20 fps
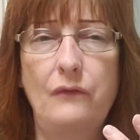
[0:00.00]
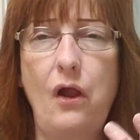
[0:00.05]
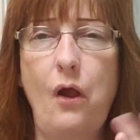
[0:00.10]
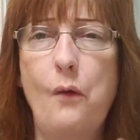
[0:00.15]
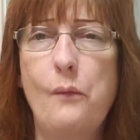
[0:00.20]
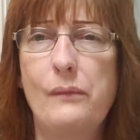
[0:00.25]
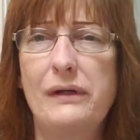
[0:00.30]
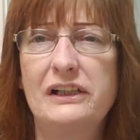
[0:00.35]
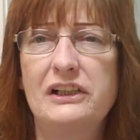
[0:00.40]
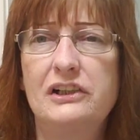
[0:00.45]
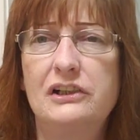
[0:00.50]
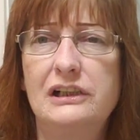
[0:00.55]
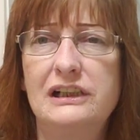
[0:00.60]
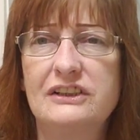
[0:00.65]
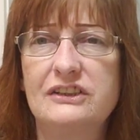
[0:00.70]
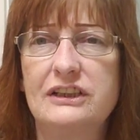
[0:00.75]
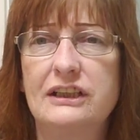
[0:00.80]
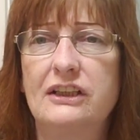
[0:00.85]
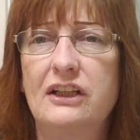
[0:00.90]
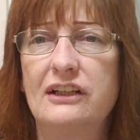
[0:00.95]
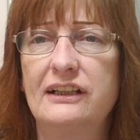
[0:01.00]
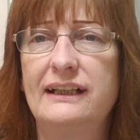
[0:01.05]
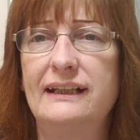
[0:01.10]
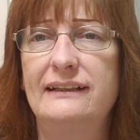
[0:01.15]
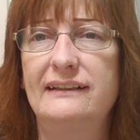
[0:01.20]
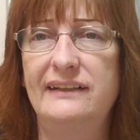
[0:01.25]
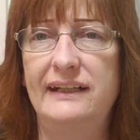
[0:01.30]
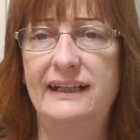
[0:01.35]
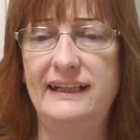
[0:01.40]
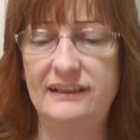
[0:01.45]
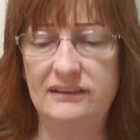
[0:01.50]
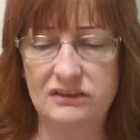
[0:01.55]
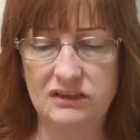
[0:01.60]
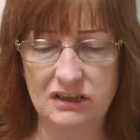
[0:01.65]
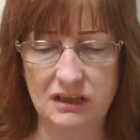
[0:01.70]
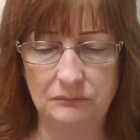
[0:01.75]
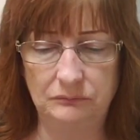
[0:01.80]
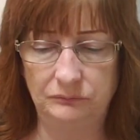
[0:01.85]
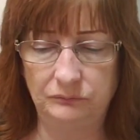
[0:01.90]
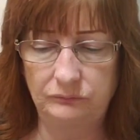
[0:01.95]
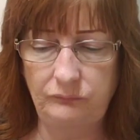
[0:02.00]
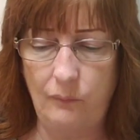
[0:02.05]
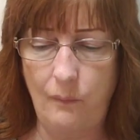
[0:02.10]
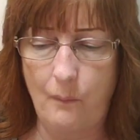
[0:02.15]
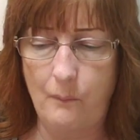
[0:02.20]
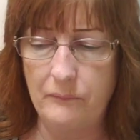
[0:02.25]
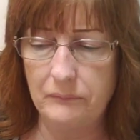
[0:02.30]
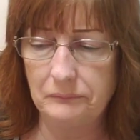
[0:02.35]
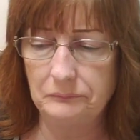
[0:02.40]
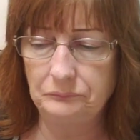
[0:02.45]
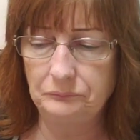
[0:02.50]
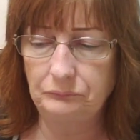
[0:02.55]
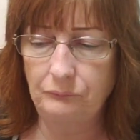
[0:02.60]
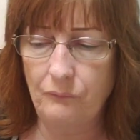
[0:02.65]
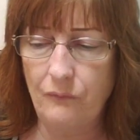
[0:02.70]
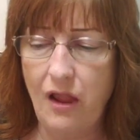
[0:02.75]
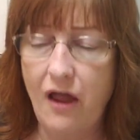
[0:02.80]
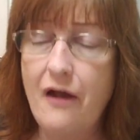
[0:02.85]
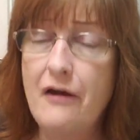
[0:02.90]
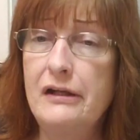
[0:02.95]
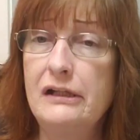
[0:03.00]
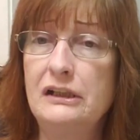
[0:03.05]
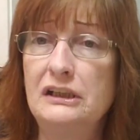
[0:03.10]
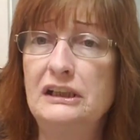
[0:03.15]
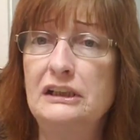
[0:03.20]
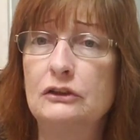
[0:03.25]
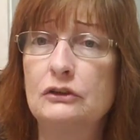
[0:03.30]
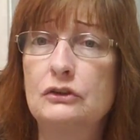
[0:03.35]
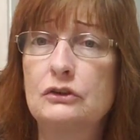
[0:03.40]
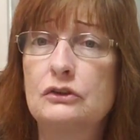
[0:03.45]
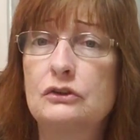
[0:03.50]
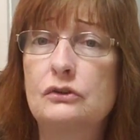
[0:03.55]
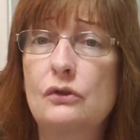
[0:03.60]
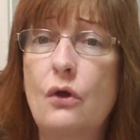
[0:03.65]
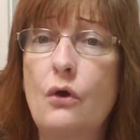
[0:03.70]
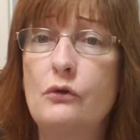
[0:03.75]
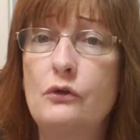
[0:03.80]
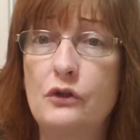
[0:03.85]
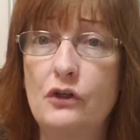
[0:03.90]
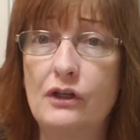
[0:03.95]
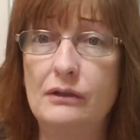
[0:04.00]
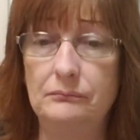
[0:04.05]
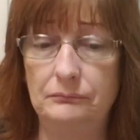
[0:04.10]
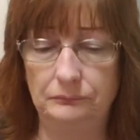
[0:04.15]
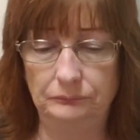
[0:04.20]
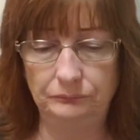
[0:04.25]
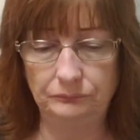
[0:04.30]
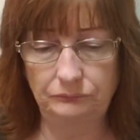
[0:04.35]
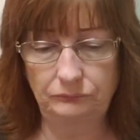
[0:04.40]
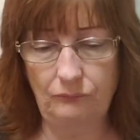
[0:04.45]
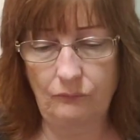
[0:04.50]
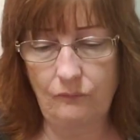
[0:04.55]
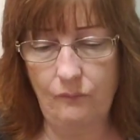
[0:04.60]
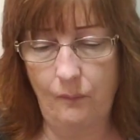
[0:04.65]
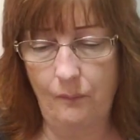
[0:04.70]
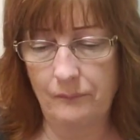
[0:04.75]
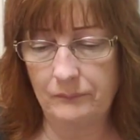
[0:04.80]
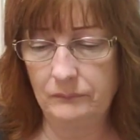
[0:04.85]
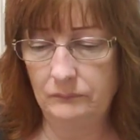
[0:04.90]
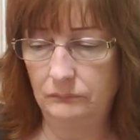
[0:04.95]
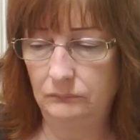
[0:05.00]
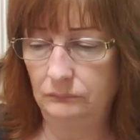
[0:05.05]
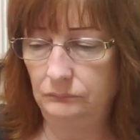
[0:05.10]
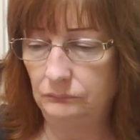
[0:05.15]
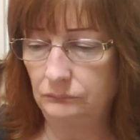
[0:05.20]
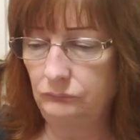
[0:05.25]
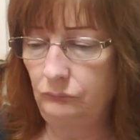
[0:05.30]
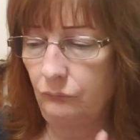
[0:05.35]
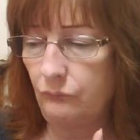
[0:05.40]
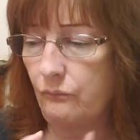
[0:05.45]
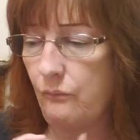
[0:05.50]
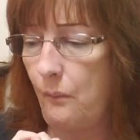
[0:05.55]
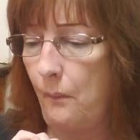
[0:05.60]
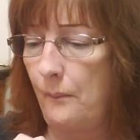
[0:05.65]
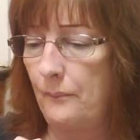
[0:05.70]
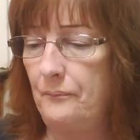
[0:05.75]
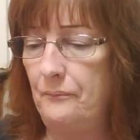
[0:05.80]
Oh my gosh, I gotta get a case. They're so good. Mm.